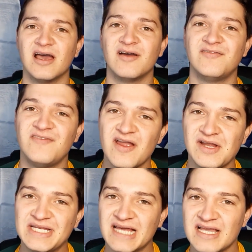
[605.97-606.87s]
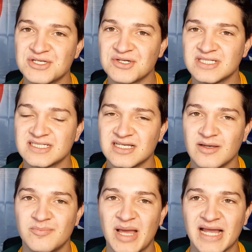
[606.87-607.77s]
a very dangerous
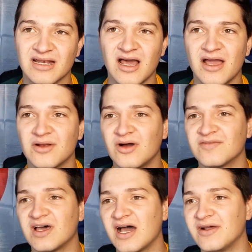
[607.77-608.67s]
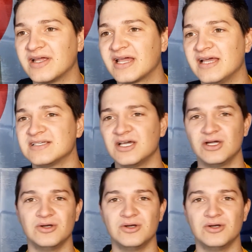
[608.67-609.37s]
backline of the Hurricanes,